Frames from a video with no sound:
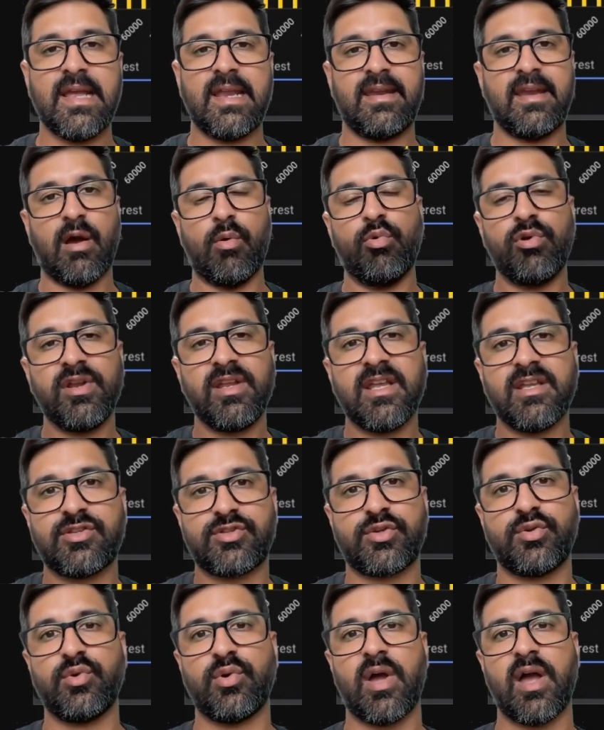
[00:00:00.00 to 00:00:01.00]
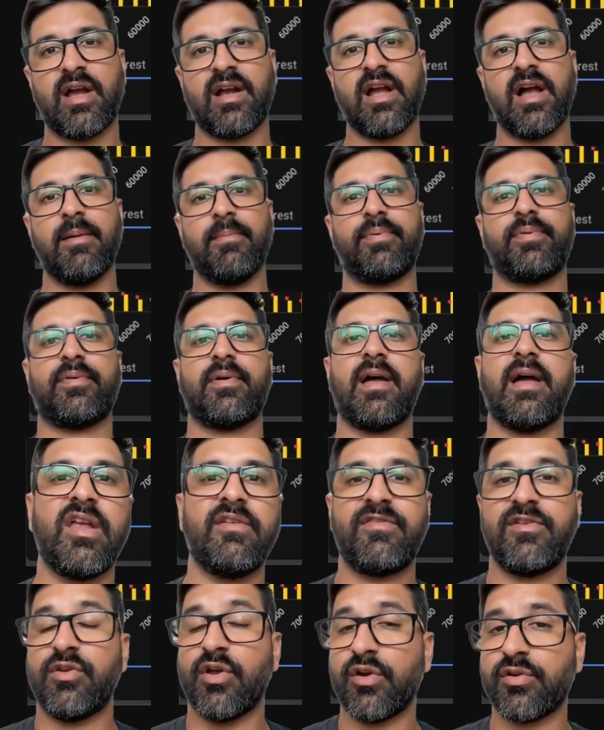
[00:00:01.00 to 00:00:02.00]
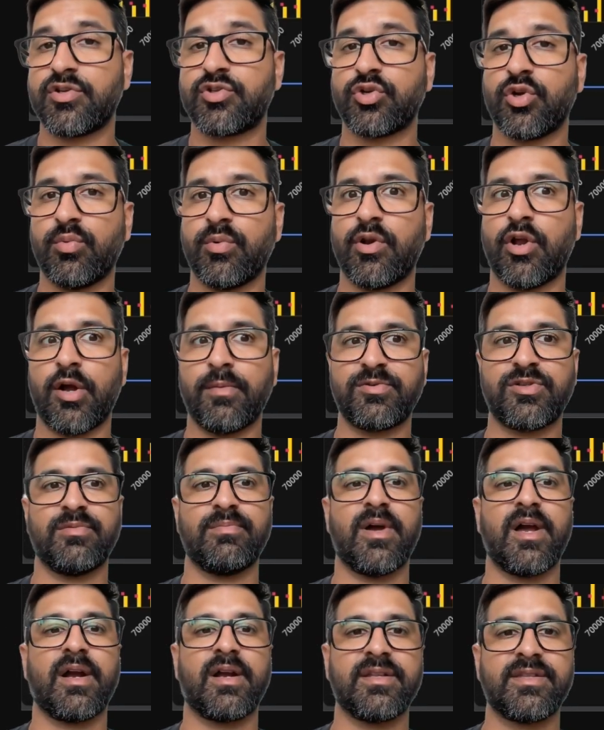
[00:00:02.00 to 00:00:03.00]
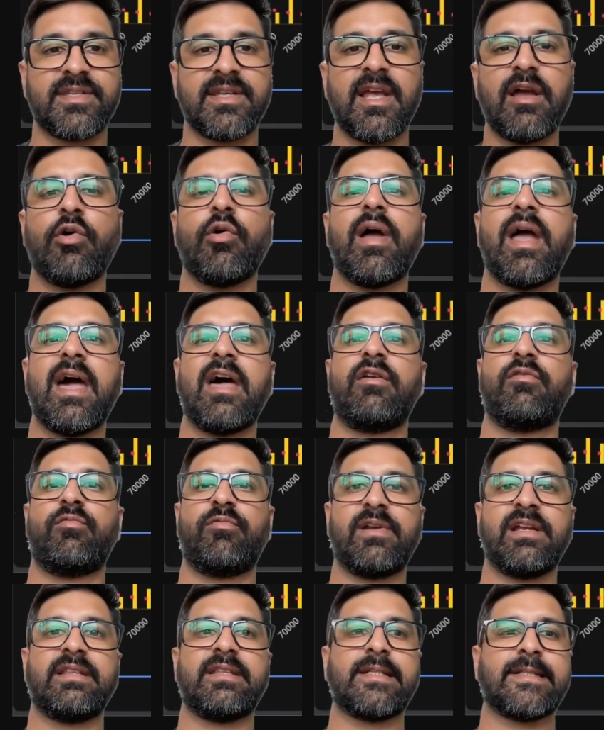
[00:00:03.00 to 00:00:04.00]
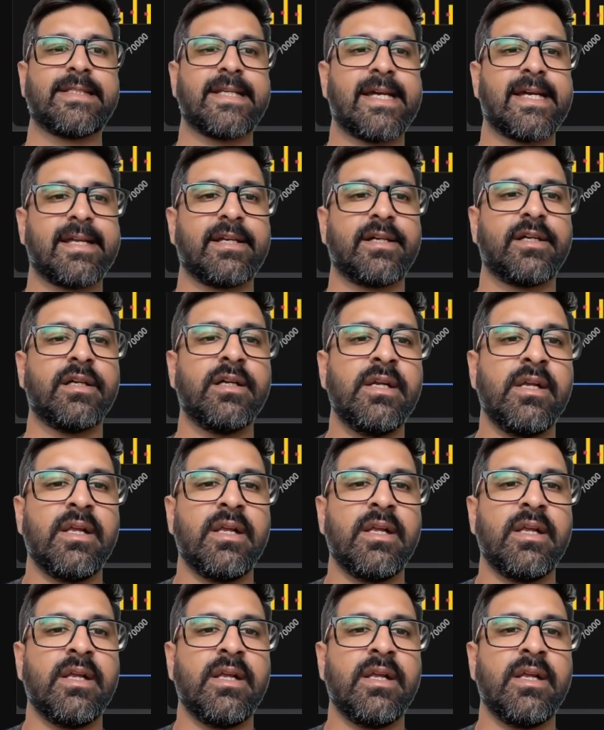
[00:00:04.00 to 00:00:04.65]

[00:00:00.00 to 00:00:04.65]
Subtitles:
Now, I wouldn't get too hung up if you're not sure what option markets are or how to read the data.